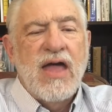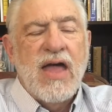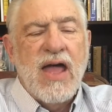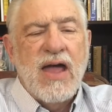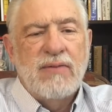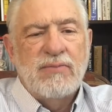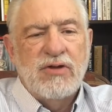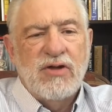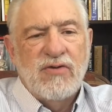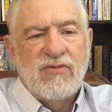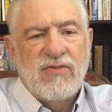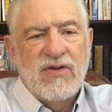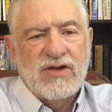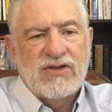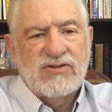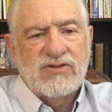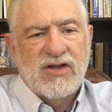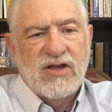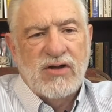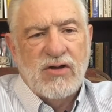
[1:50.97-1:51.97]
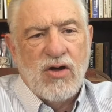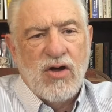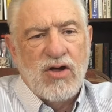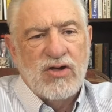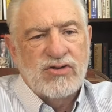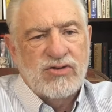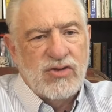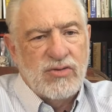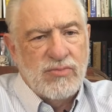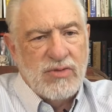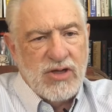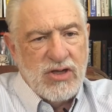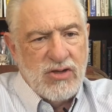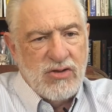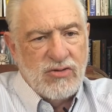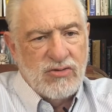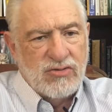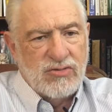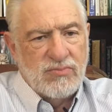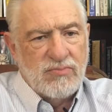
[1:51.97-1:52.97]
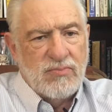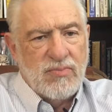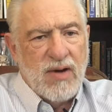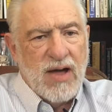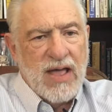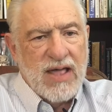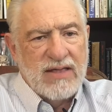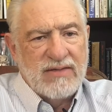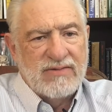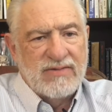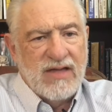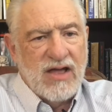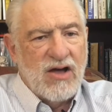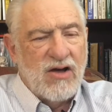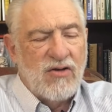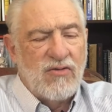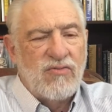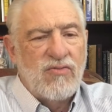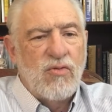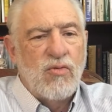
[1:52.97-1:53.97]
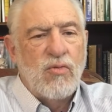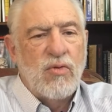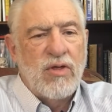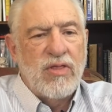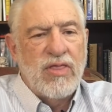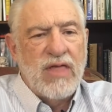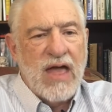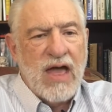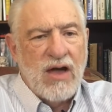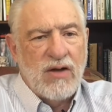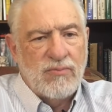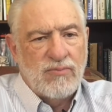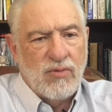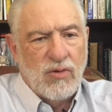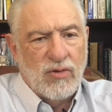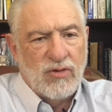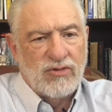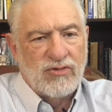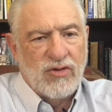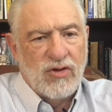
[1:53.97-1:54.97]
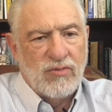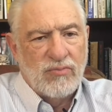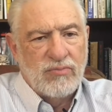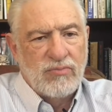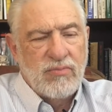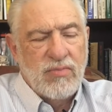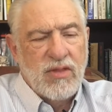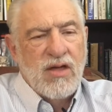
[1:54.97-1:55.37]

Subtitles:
AmnioFix can also be used by itself without prolozone.